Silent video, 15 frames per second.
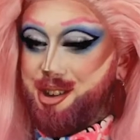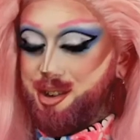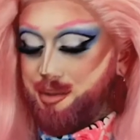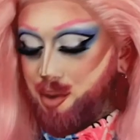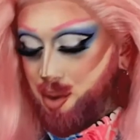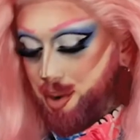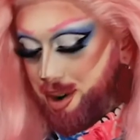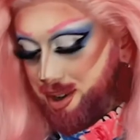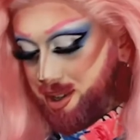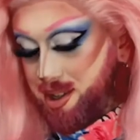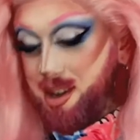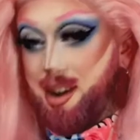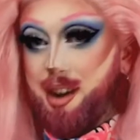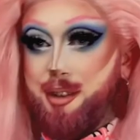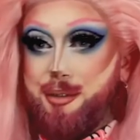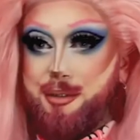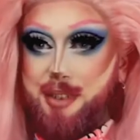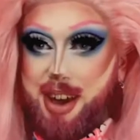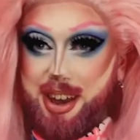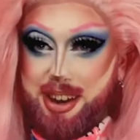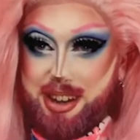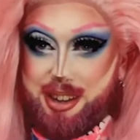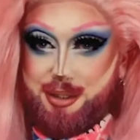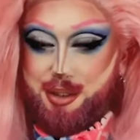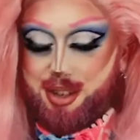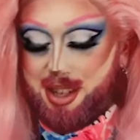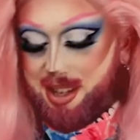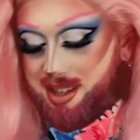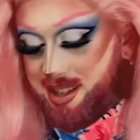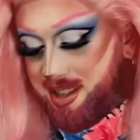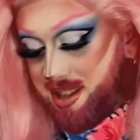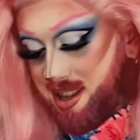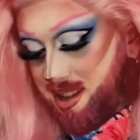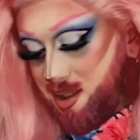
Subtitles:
of course, our finalist for season